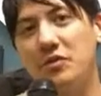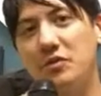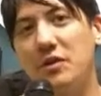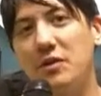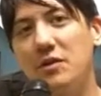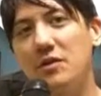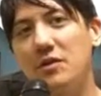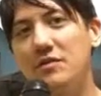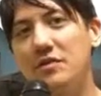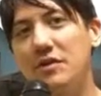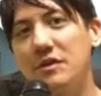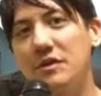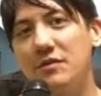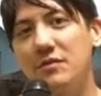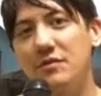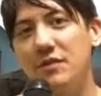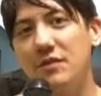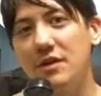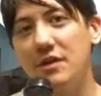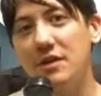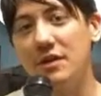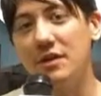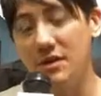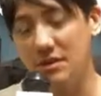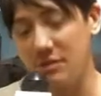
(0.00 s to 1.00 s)
GoTarryn
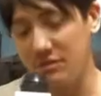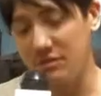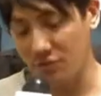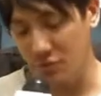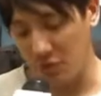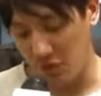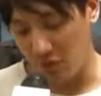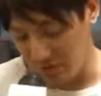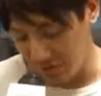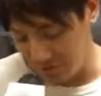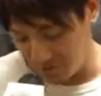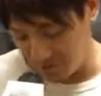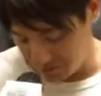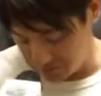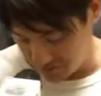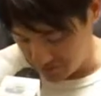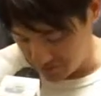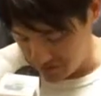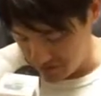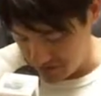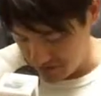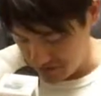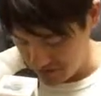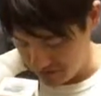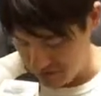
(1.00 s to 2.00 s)
TV as well as
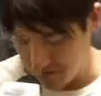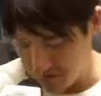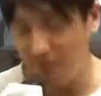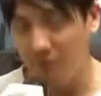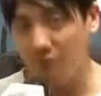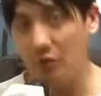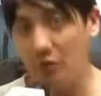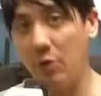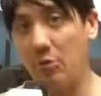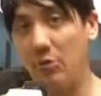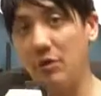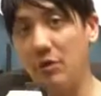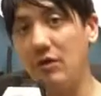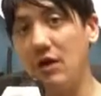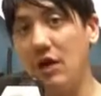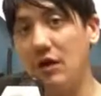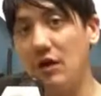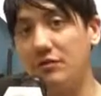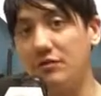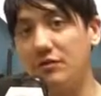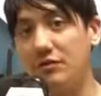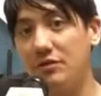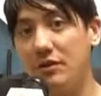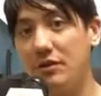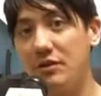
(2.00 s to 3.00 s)
the Family Life
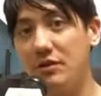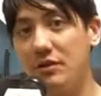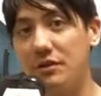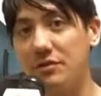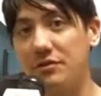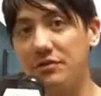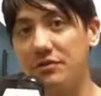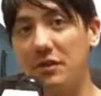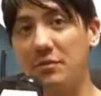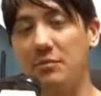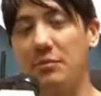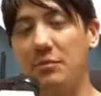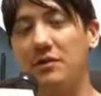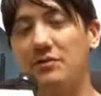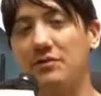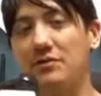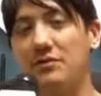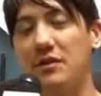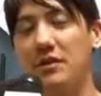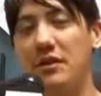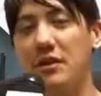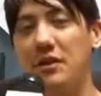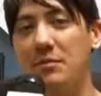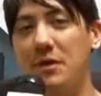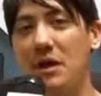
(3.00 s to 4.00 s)
Center at Second Ponce
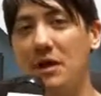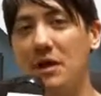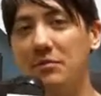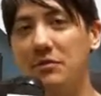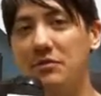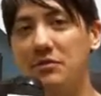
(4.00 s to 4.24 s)
de Leon